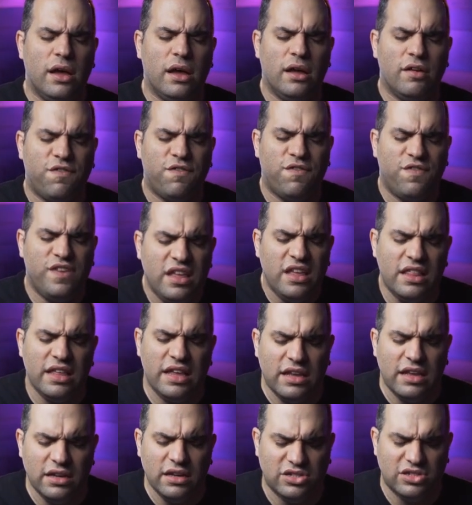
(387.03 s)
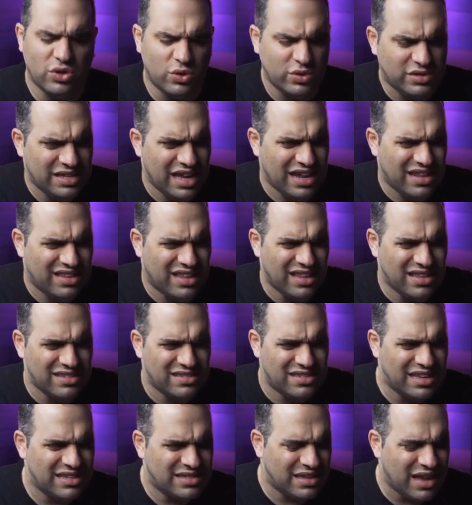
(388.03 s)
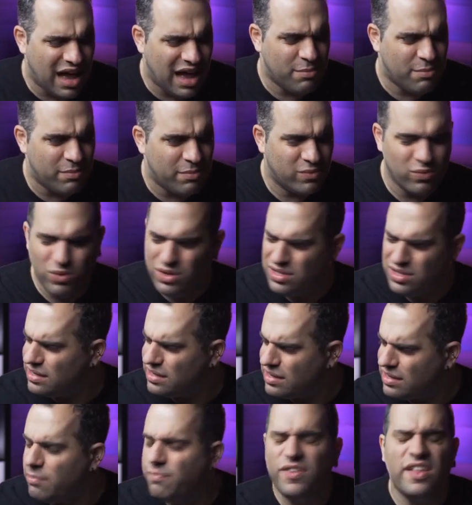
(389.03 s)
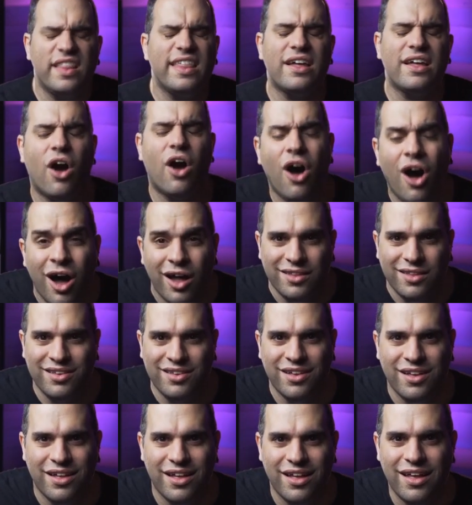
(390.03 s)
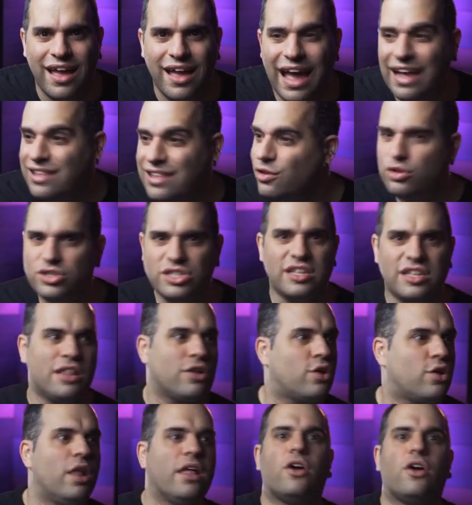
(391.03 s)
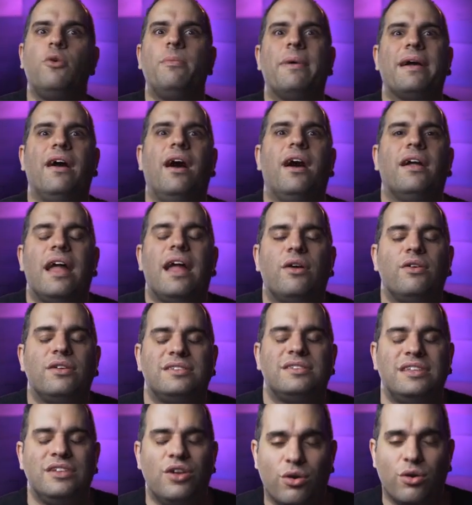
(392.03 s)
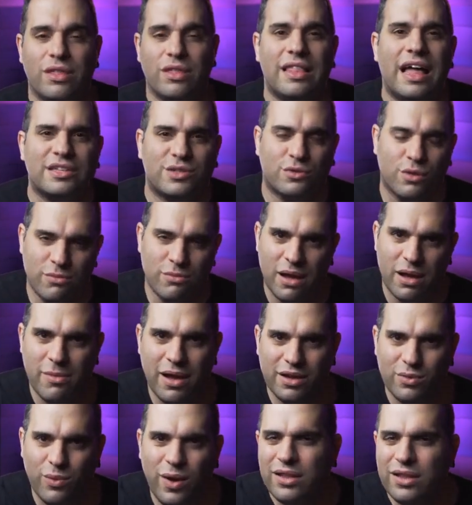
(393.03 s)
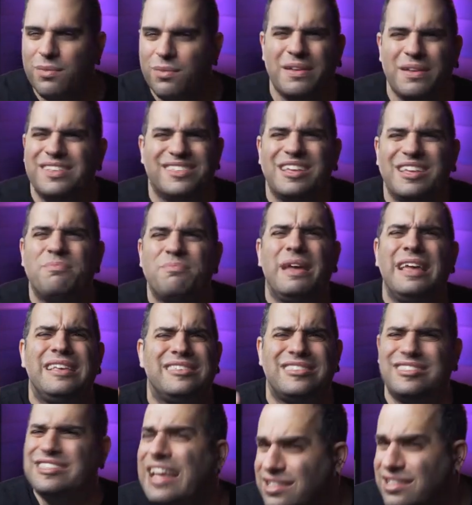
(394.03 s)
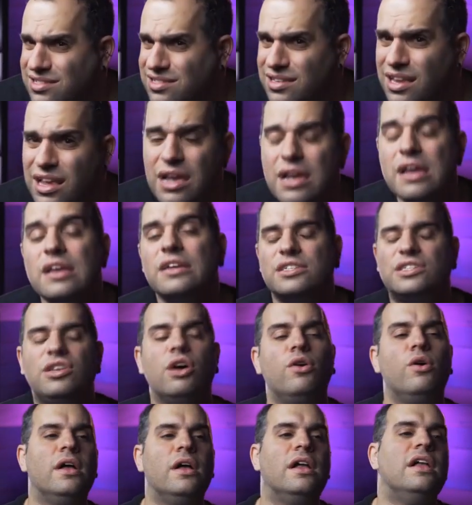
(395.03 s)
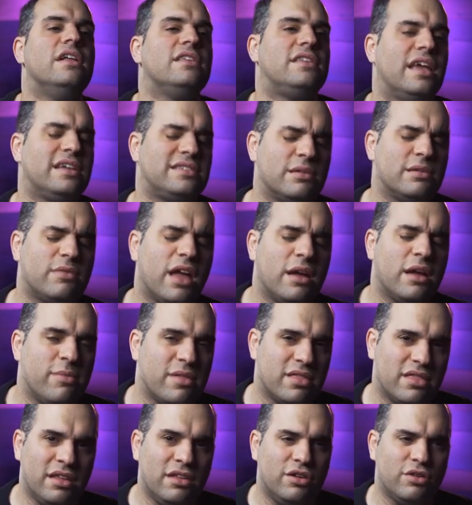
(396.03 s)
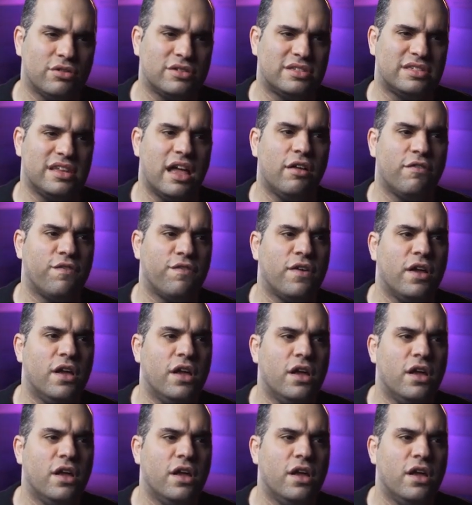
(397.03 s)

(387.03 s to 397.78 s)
feeling associated to this. What is this? I'm feeling hot. And usually they'll go like, oh my God, how does he know that that's where my mind went? Because it makes sense. So take some time and think to yourself,